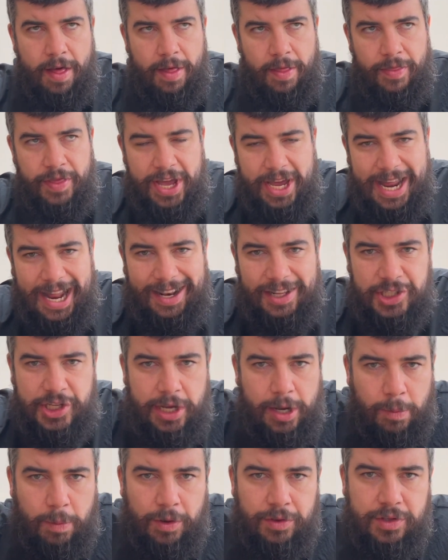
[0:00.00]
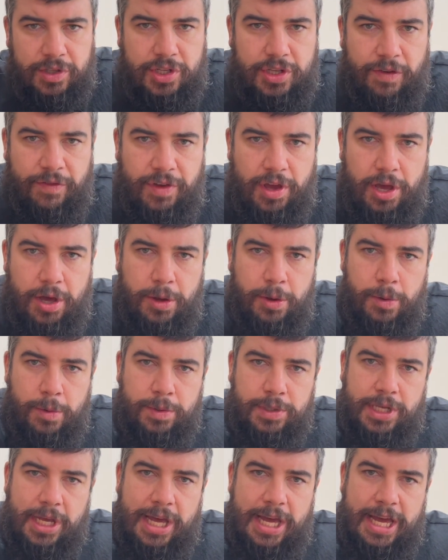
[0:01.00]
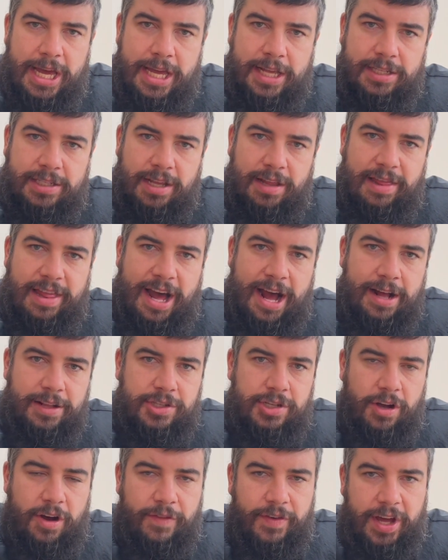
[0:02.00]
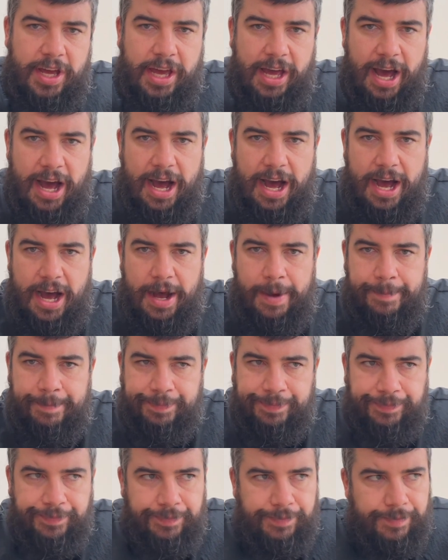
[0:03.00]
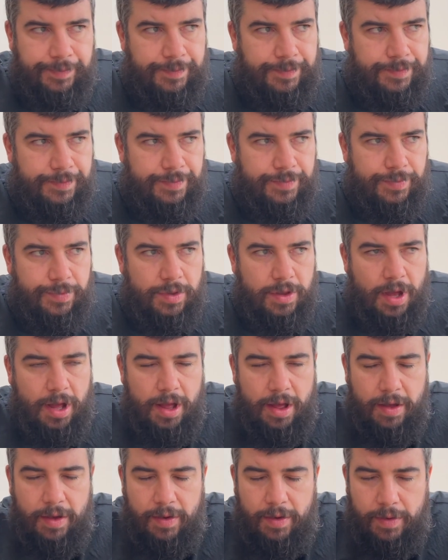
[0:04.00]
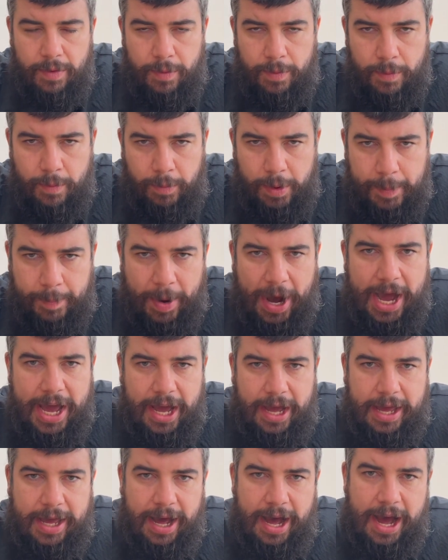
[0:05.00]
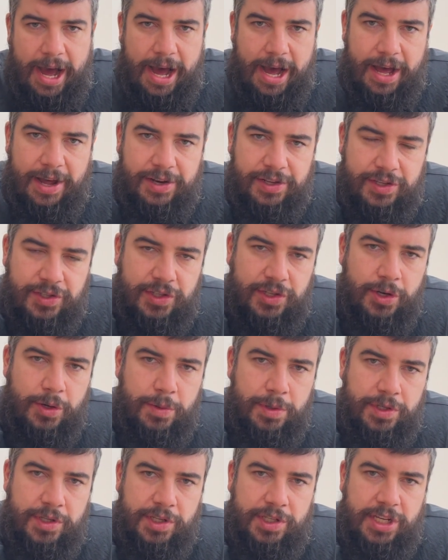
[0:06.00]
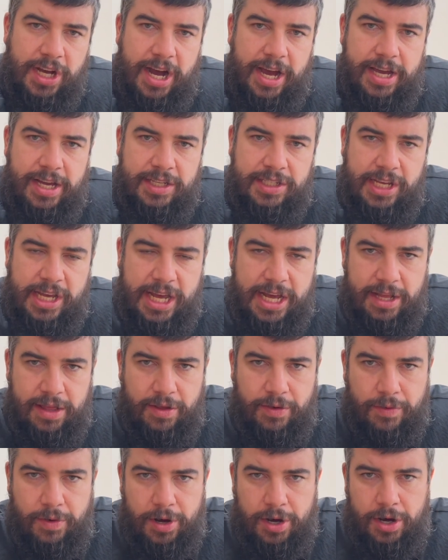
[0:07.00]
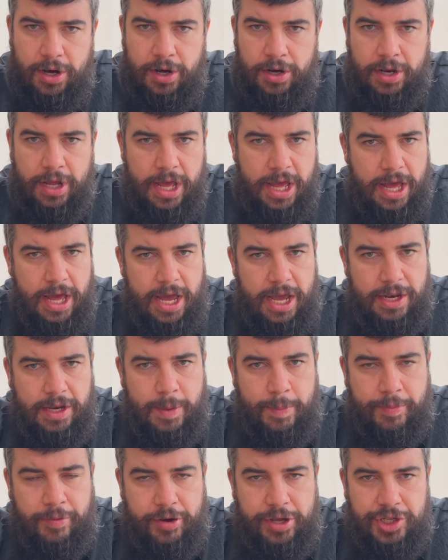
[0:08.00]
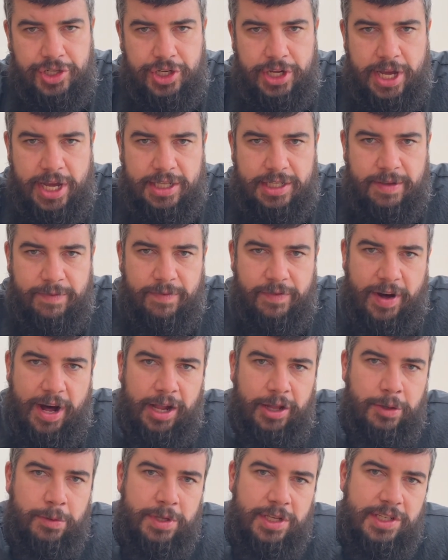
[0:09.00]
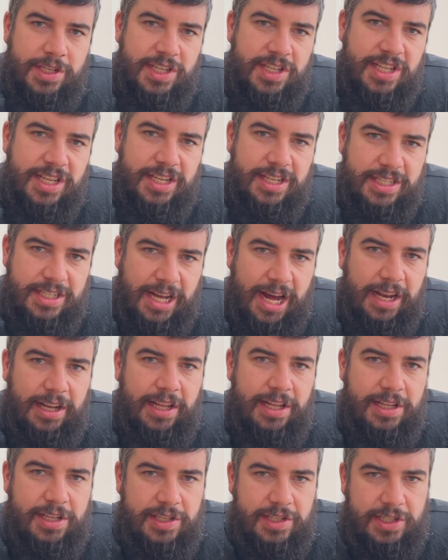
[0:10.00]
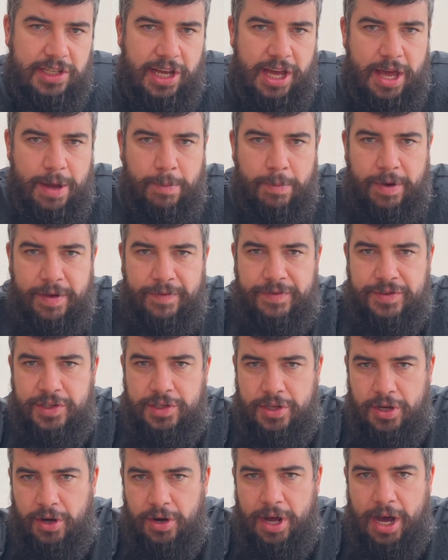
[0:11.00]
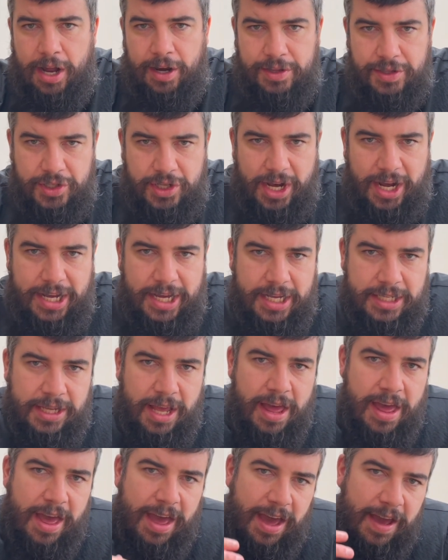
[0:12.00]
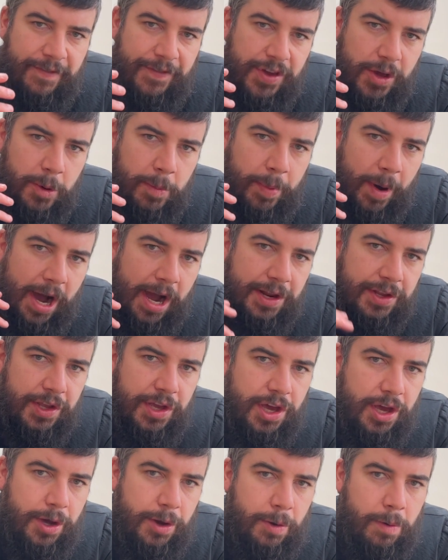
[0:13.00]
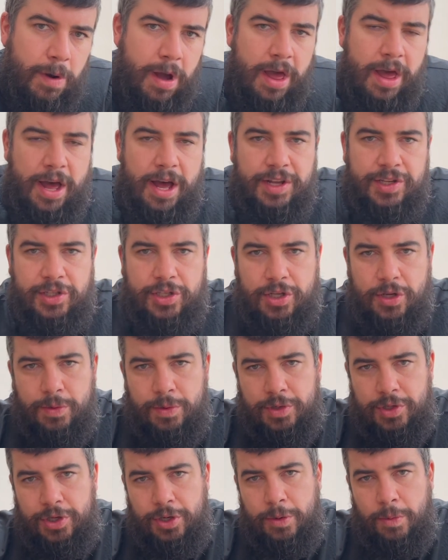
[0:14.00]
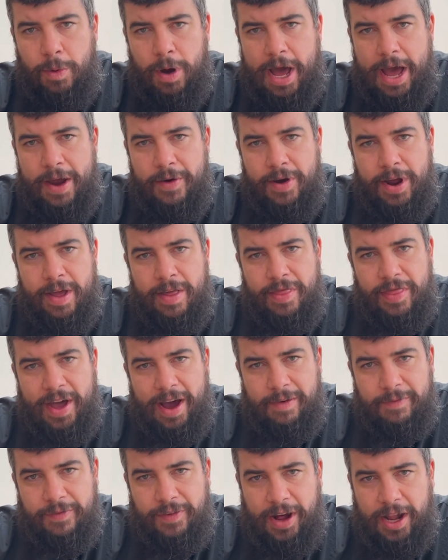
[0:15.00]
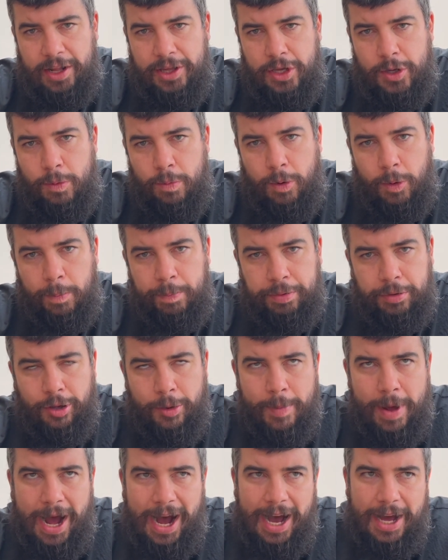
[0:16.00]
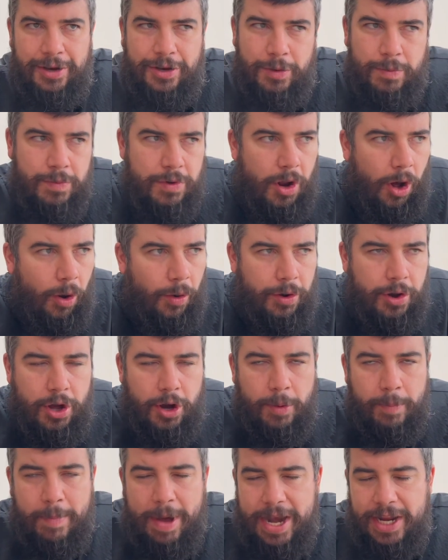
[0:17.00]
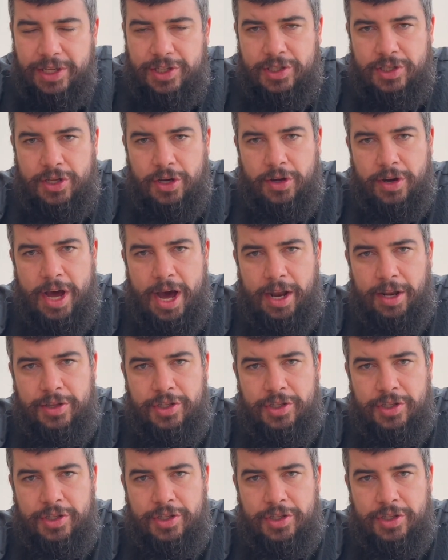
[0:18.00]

The analogy I want to use is that of a car. We buy a car and as soon as the tyres hit the road, it depreciates in value. This is exactly the same with Stone Island jackets. If you buy new, as soon as you wear it, that value will plummet. I do not know many Stone Island